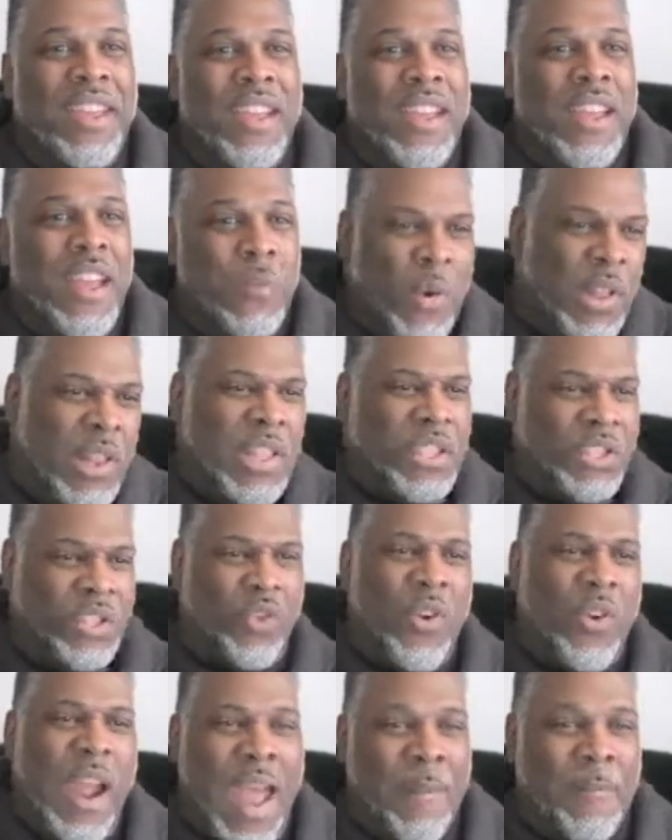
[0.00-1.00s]
Well, it's
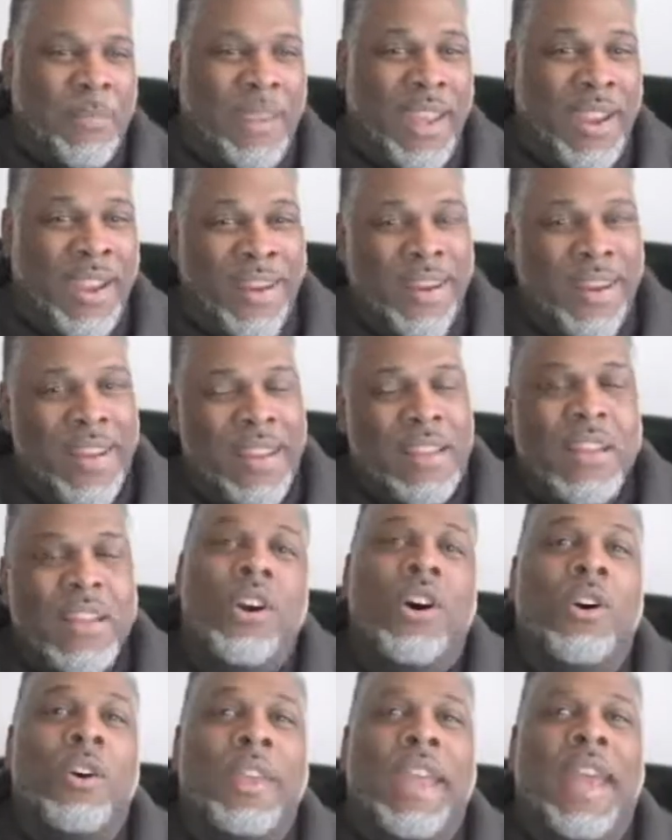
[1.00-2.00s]
crap there.
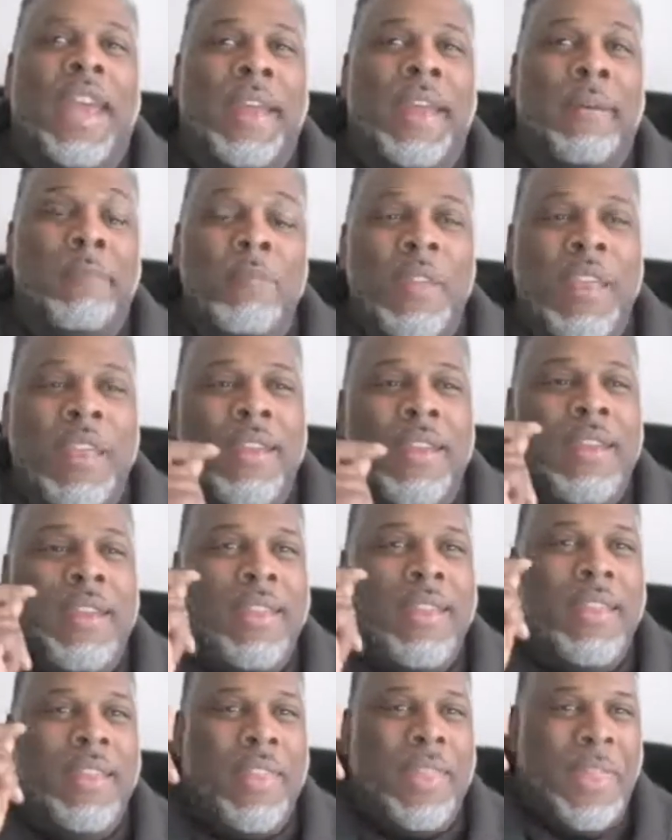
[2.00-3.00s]
Okay,
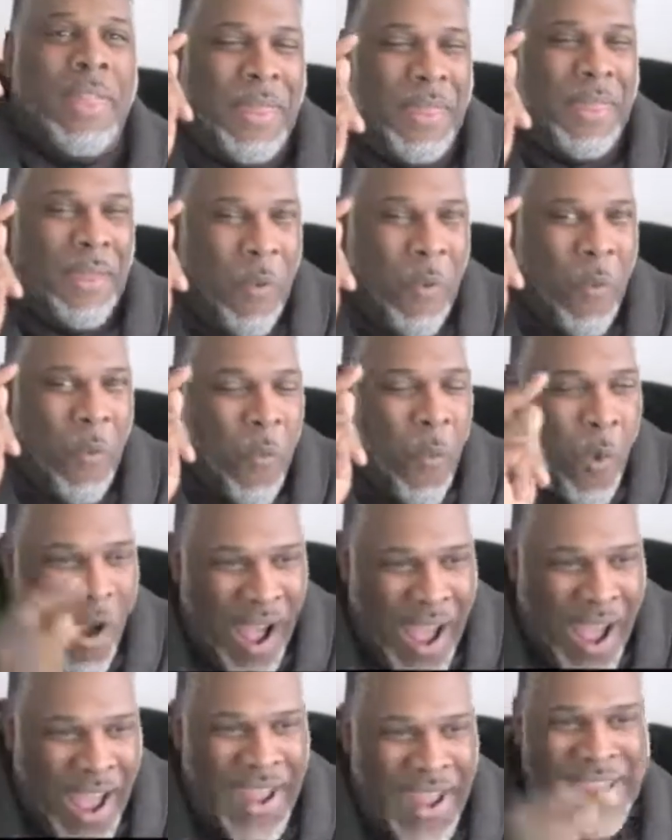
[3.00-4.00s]

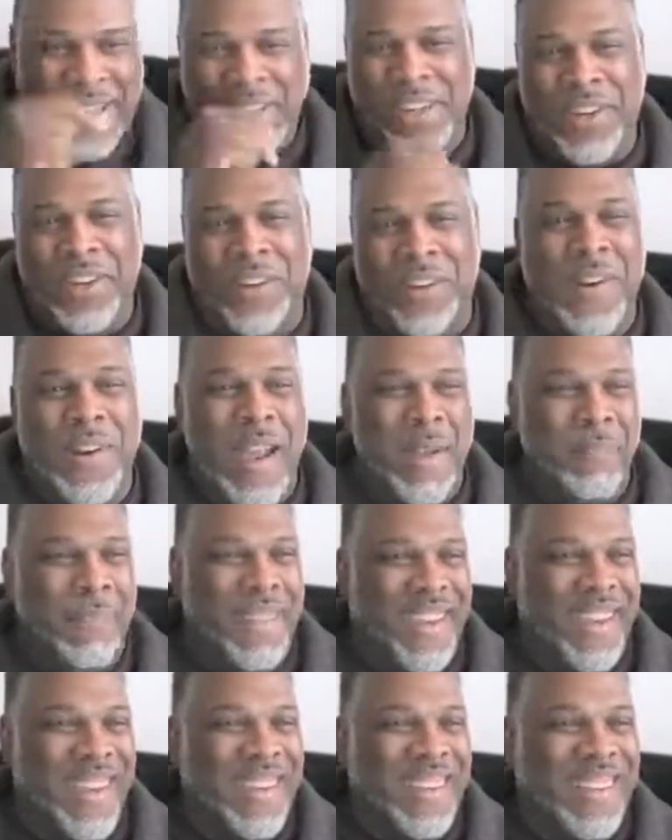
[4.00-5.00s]
why is it crap
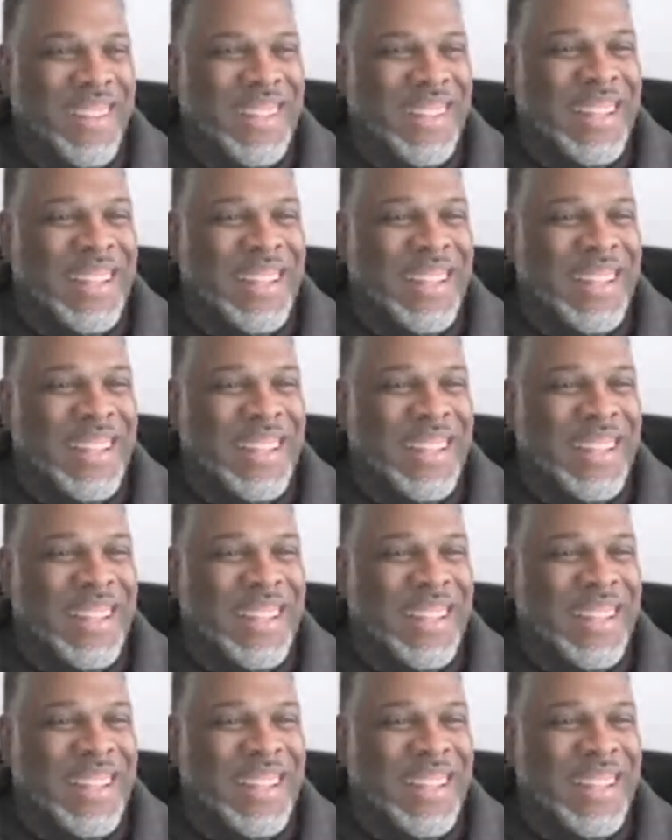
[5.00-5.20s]
there?